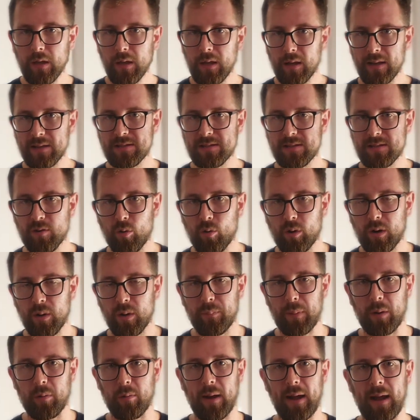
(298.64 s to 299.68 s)
Let's talk
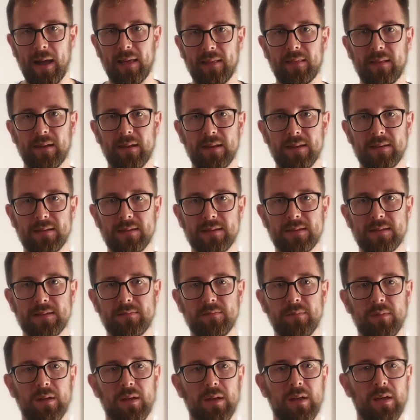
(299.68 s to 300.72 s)
about
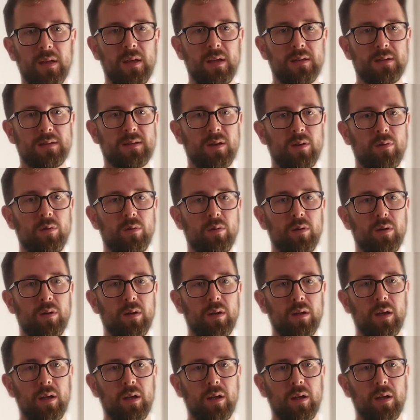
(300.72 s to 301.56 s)
athletes. So